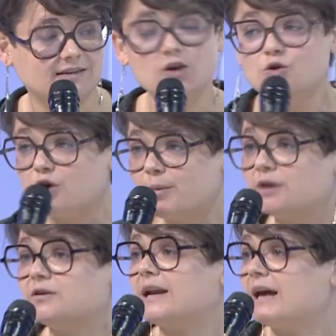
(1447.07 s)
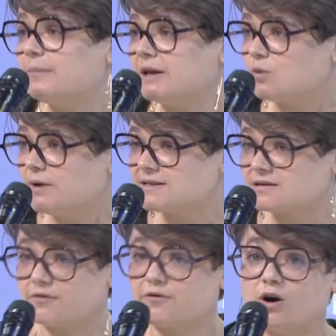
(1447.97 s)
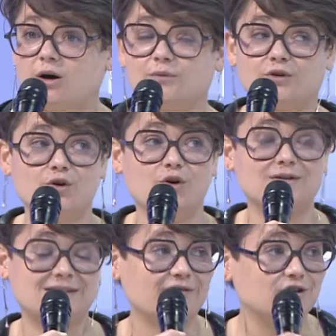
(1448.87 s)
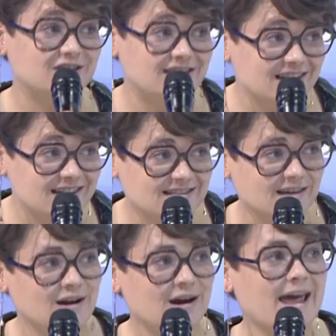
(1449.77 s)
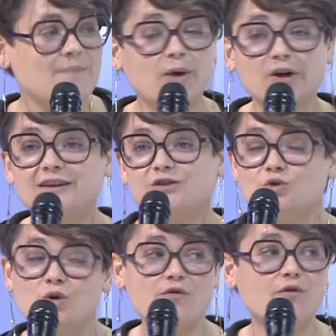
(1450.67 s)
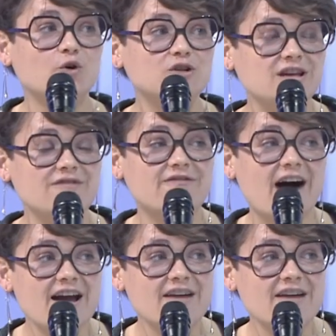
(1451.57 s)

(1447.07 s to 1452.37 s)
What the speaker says: They knew about the climate risk from the 70s, but they took 45